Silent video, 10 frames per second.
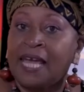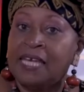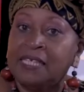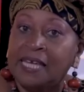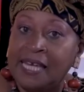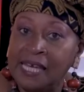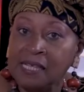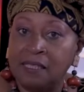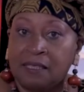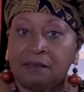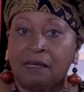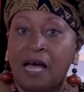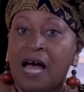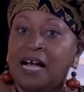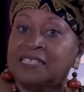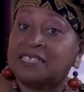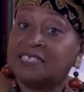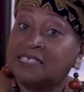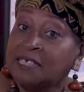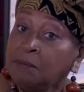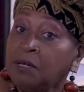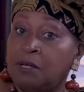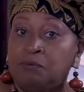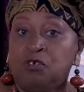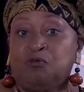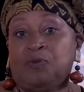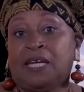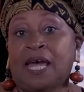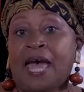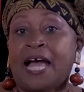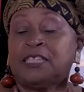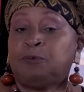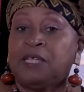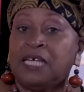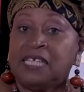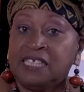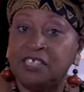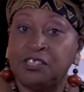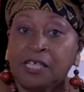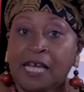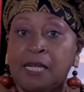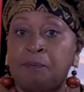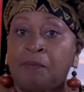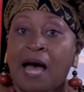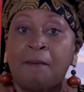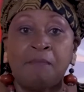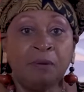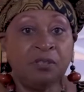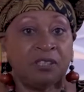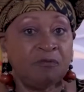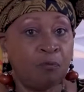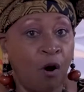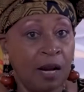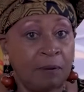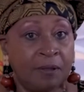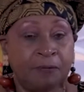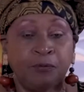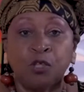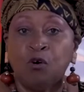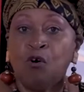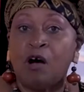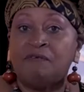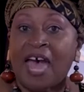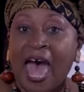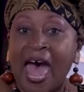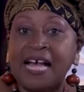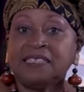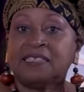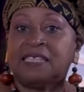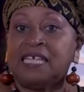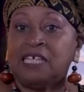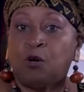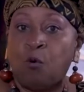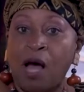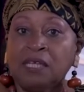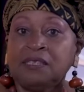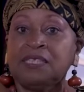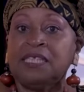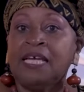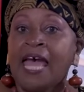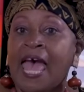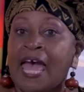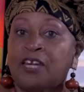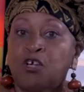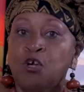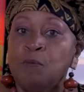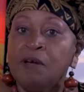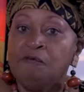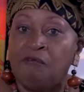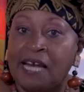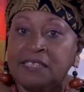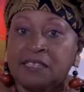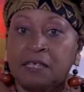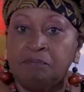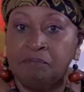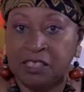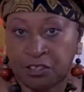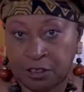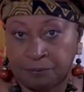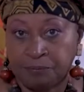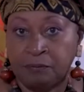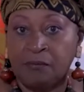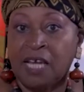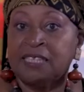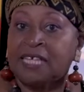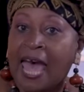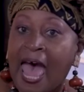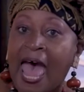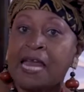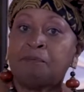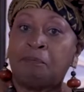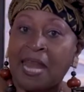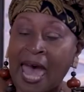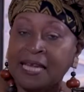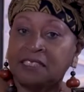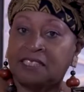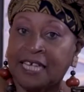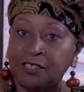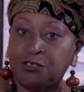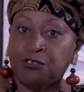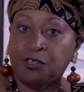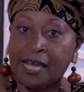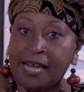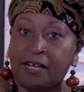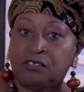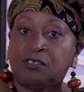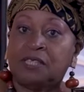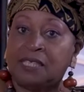In England, a similar movement has been initiated by members of parliament who have asked the Equality and Human Rights Commission to add black textured hair to